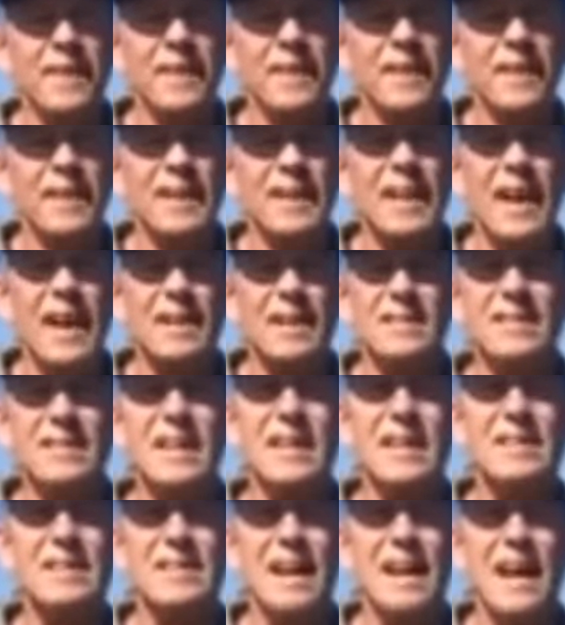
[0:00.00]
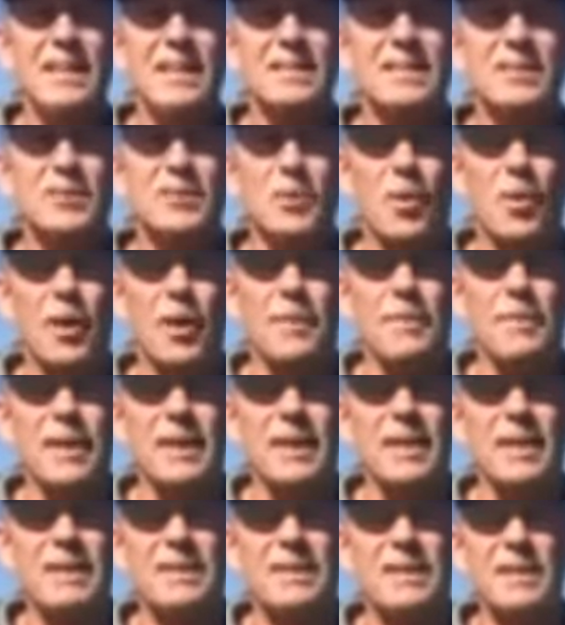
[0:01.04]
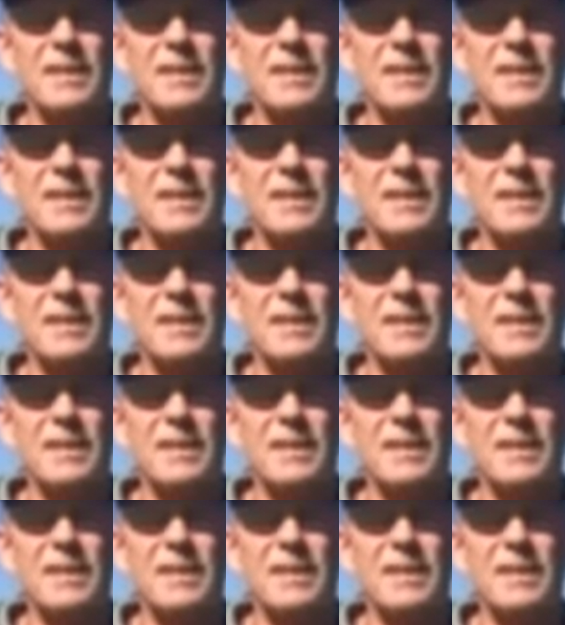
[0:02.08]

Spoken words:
Now, seed size in soybeans